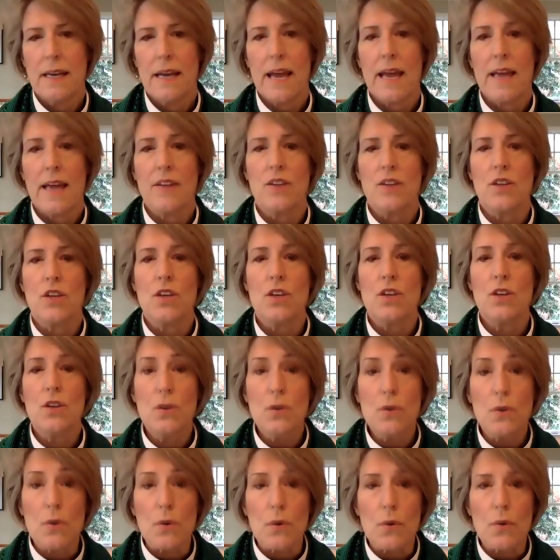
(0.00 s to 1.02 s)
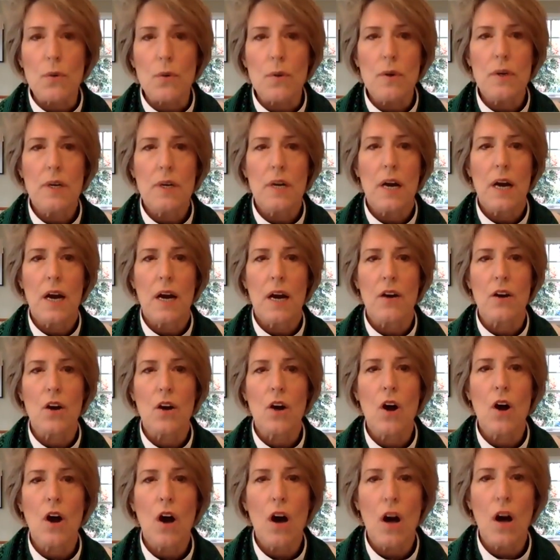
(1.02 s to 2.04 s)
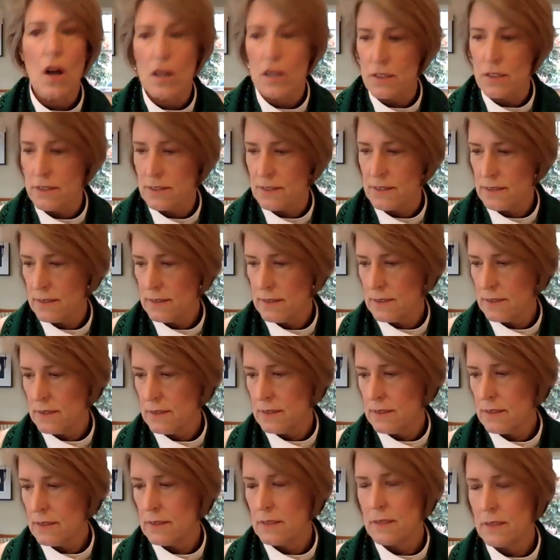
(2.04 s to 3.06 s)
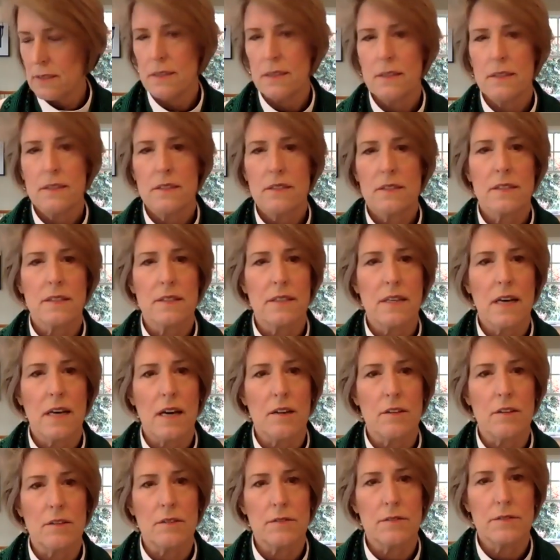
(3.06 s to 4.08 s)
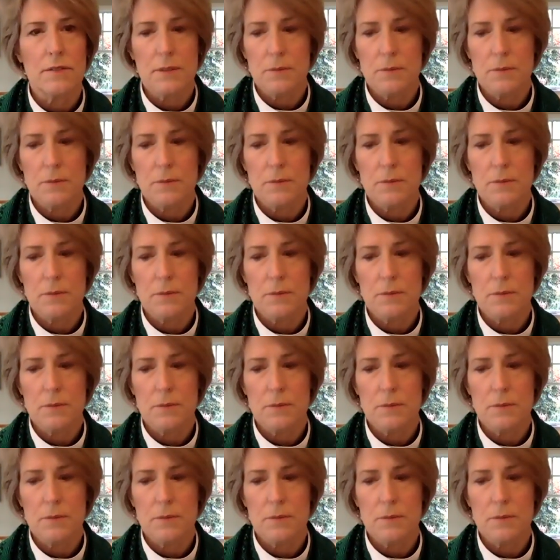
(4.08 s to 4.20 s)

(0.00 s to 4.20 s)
And you are called to love.